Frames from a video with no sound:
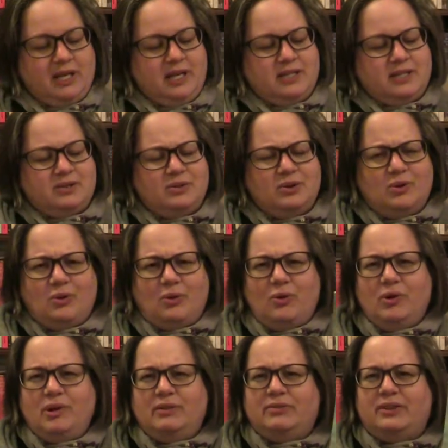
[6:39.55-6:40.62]
So
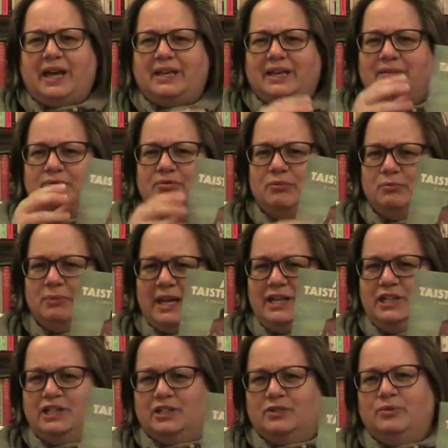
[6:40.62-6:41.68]
all of that
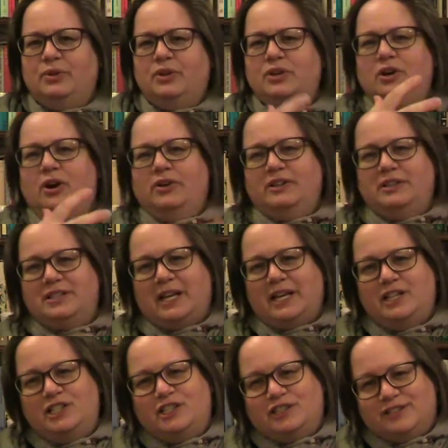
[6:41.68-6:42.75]
information, all the
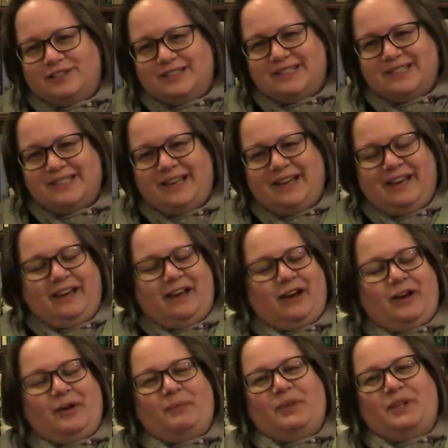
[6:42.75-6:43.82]
connotations
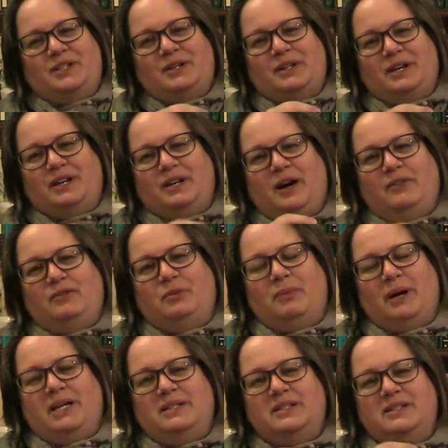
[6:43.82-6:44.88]
that a cover
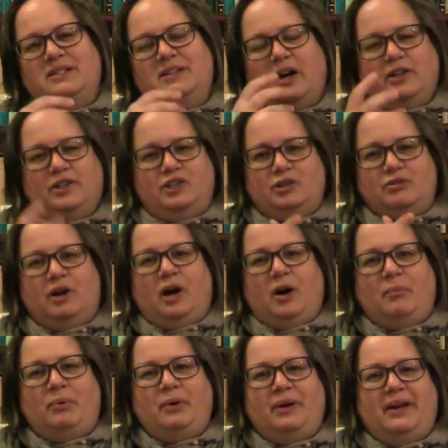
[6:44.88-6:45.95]
might conjure
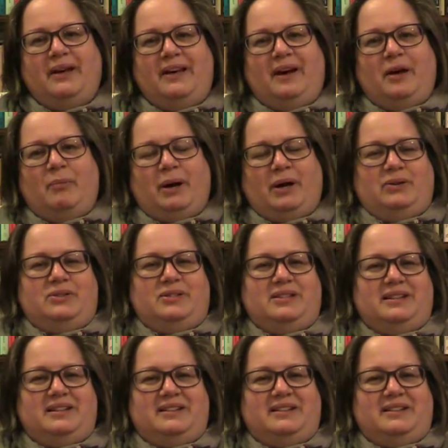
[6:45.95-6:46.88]
up about